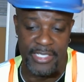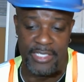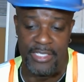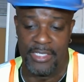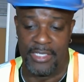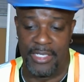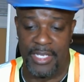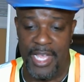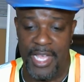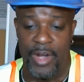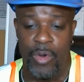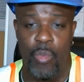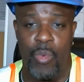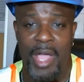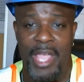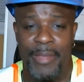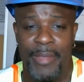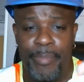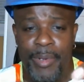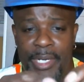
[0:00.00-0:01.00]
is kind of
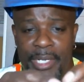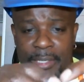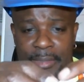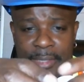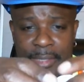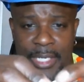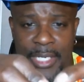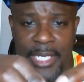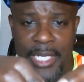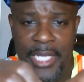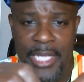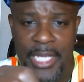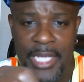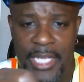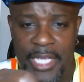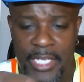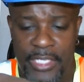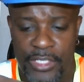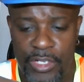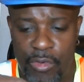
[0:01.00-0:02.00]
white, but
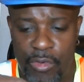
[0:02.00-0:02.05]
it's a